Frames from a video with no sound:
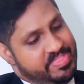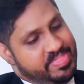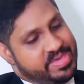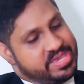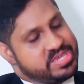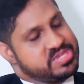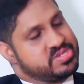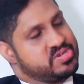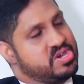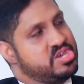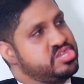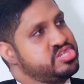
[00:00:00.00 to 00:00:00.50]
this
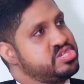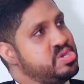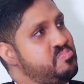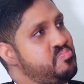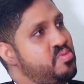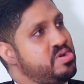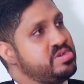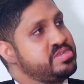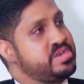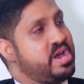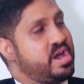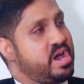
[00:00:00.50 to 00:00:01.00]
question
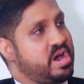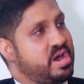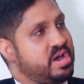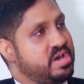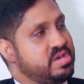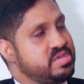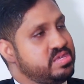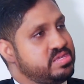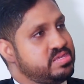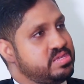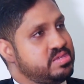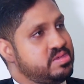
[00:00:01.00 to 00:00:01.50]
was
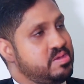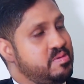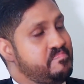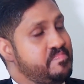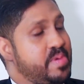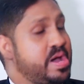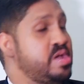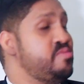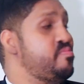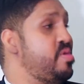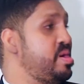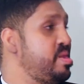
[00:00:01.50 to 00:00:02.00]
asked
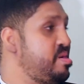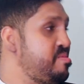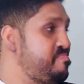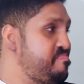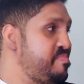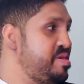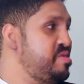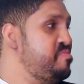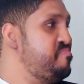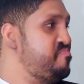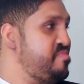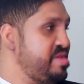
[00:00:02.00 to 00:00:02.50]
by one of
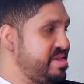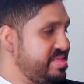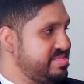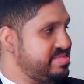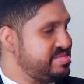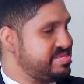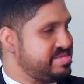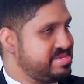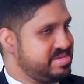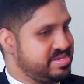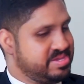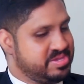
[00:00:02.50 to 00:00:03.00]
my friends.
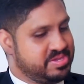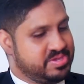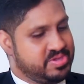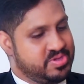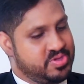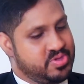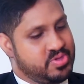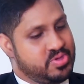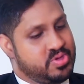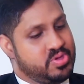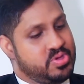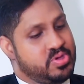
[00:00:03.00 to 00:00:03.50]

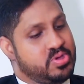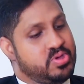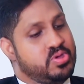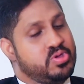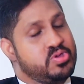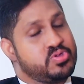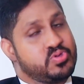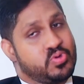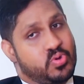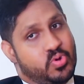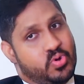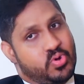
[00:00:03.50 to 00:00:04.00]

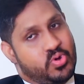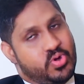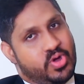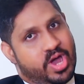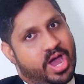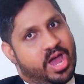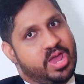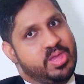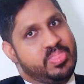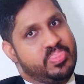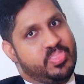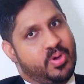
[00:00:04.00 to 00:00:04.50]
So
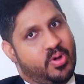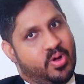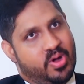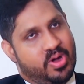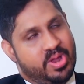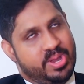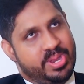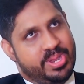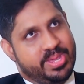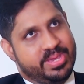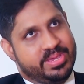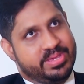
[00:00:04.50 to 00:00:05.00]
I
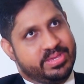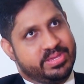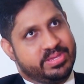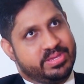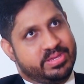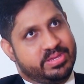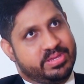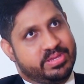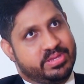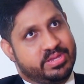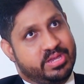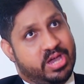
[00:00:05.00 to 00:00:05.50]
thought
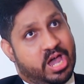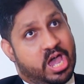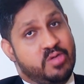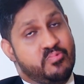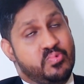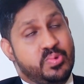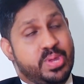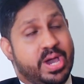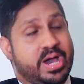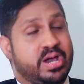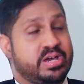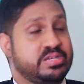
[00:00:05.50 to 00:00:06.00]
I
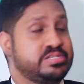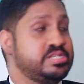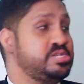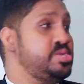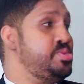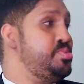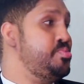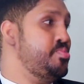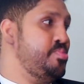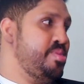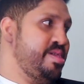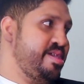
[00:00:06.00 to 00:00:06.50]
would ask it
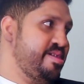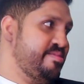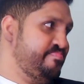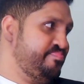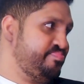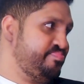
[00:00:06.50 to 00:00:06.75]
today.